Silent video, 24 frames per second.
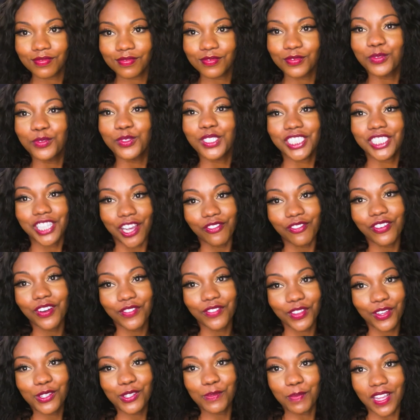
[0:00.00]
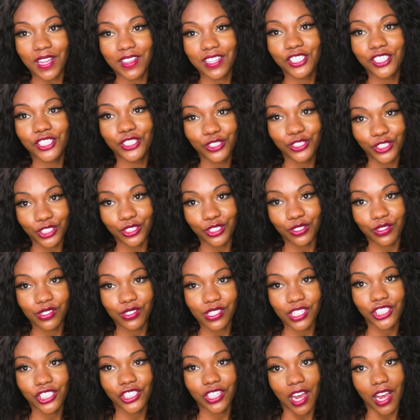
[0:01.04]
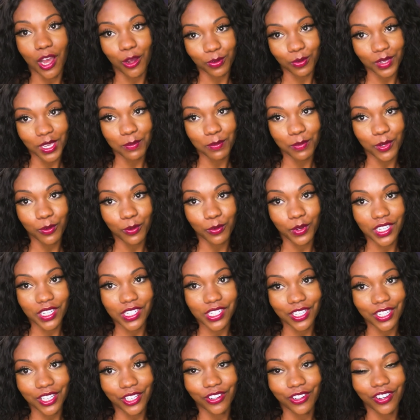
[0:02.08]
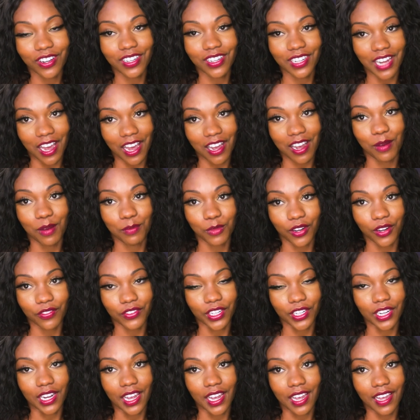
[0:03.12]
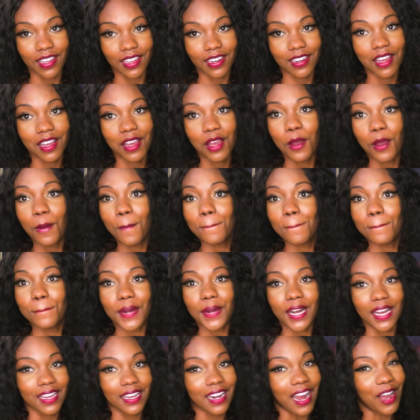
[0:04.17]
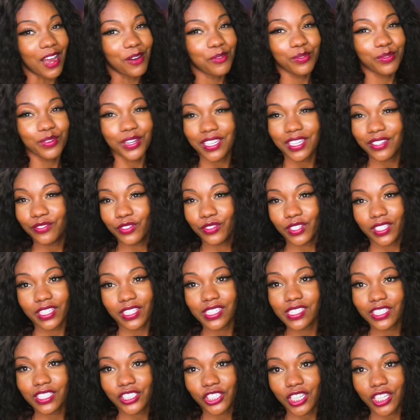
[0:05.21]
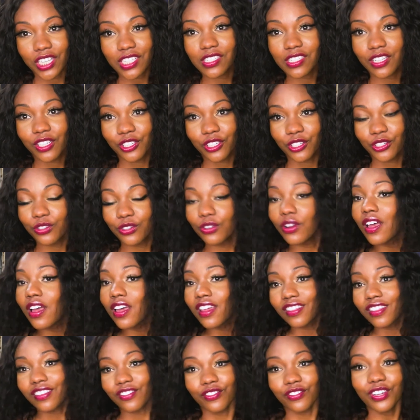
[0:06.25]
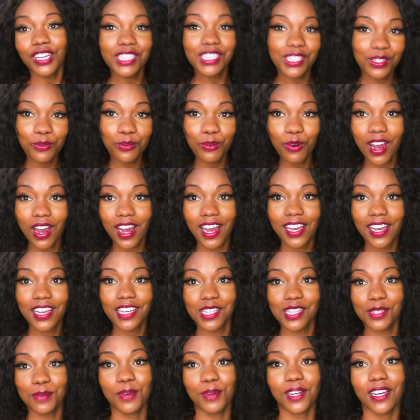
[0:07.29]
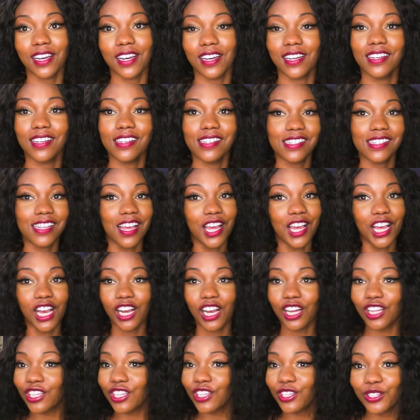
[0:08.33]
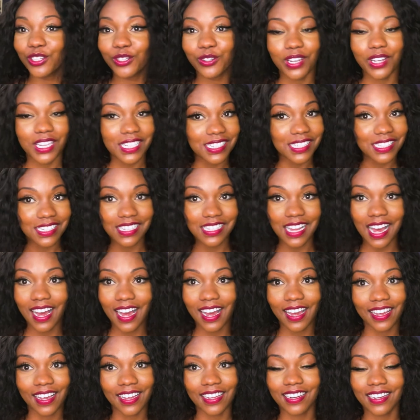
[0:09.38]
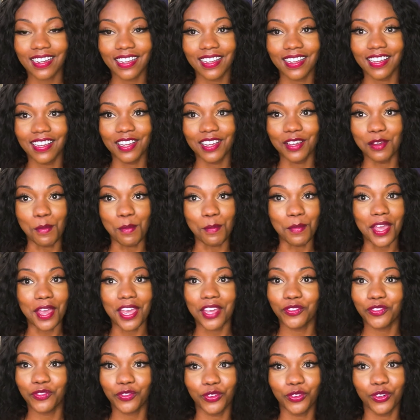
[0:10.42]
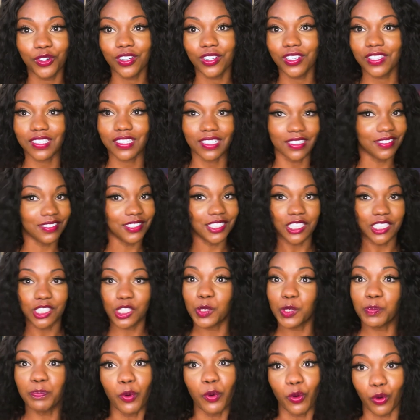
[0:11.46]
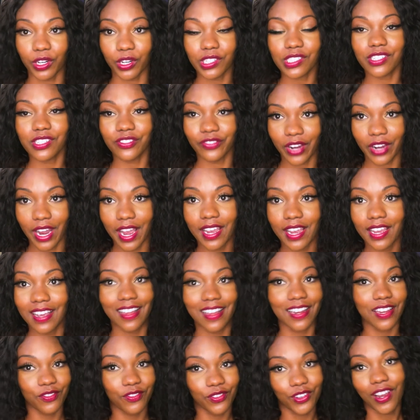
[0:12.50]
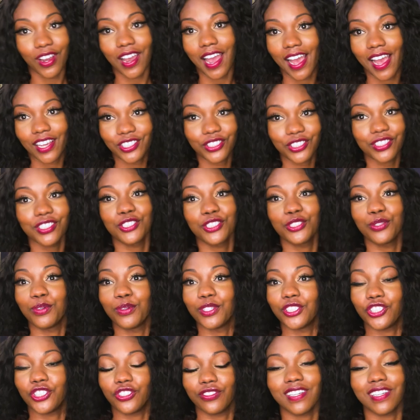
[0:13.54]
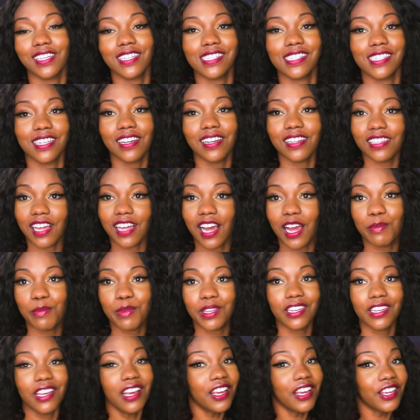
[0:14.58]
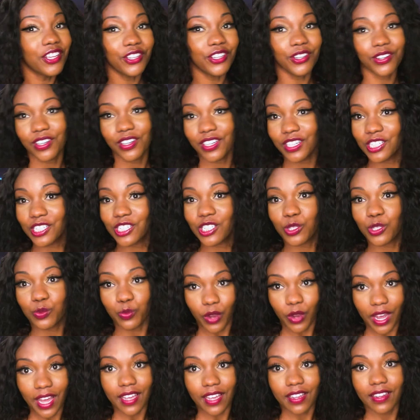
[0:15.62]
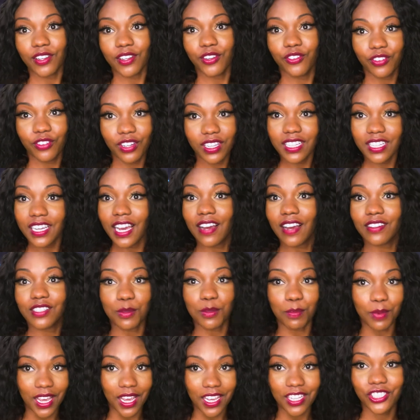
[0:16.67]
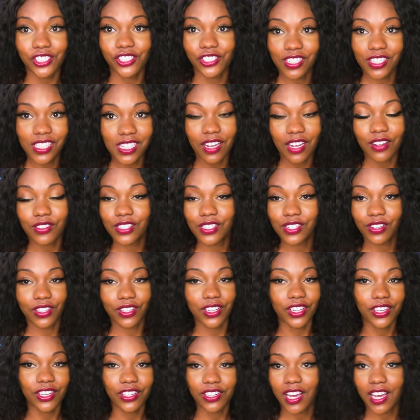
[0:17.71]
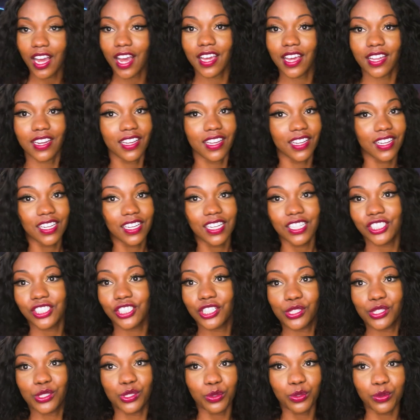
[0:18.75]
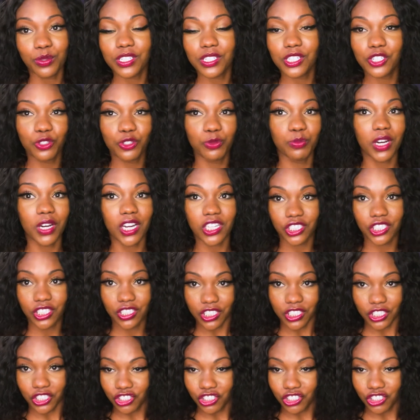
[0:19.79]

Whichever of those methods you choose, it should help keep your wig secure and not come off your head. But I wouldn't really suggest glue. The reason why is because glue is not meant for sports, right? And if you're actually doing tricks and climbing, you're going to sweat. You really have to pace yourself so that you're not just doing too much and then